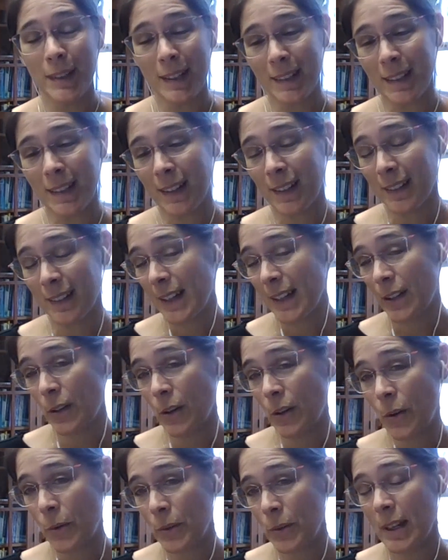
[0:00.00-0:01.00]
that are their
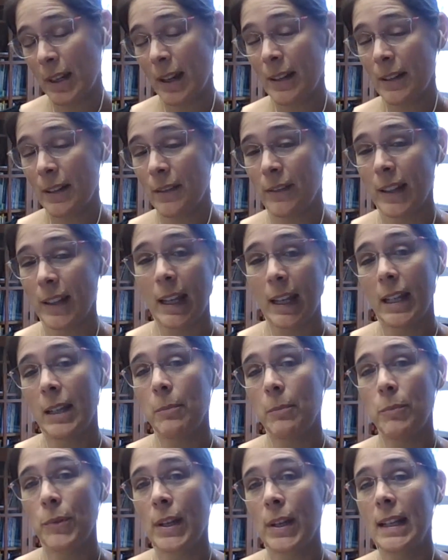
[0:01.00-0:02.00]
own kind of like
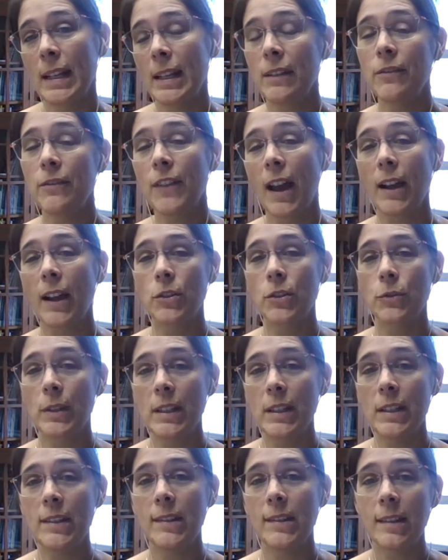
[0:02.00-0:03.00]
breeding
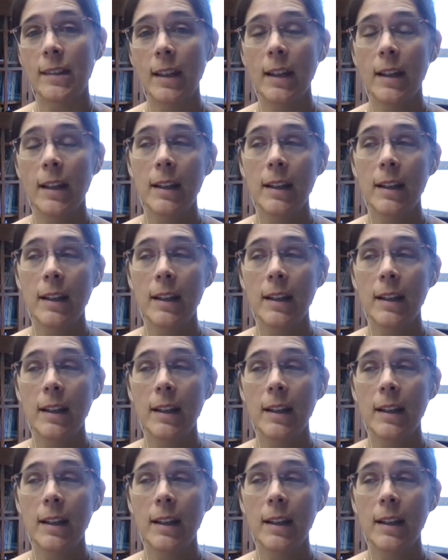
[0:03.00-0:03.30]
factories.